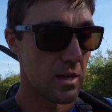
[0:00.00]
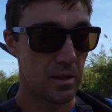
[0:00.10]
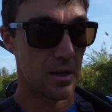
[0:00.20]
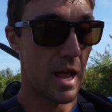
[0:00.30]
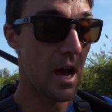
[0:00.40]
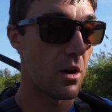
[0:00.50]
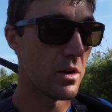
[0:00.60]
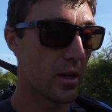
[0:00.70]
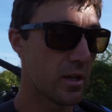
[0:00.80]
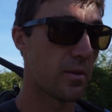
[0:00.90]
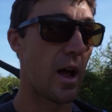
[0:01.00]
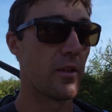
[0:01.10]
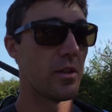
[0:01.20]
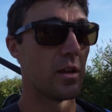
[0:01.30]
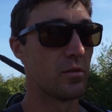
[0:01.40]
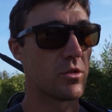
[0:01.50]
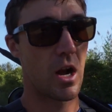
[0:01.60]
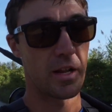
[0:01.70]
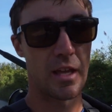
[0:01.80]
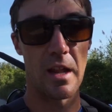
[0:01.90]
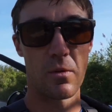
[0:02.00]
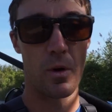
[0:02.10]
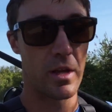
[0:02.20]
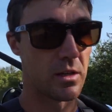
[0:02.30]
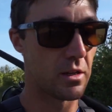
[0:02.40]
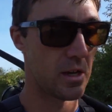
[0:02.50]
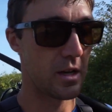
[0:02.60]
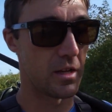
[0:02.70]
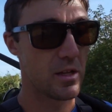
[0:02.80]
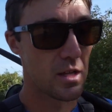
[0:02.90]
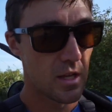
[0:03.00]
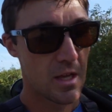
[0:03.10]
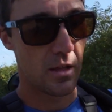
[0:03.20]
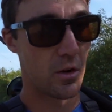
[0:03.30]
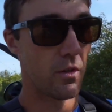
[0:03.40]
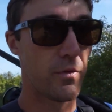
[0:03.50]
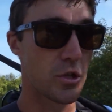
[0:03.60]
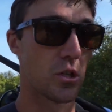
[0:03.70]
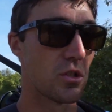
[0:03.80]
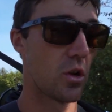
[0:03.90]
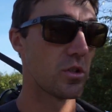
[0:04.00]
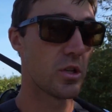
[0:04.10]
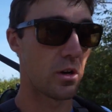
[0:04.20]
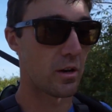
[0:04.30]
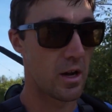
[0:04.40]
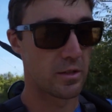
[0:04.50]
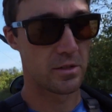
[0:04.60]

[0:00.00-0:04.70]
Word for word: than now, rather than trying to get it when, uh, you know, the fishing starts turning on.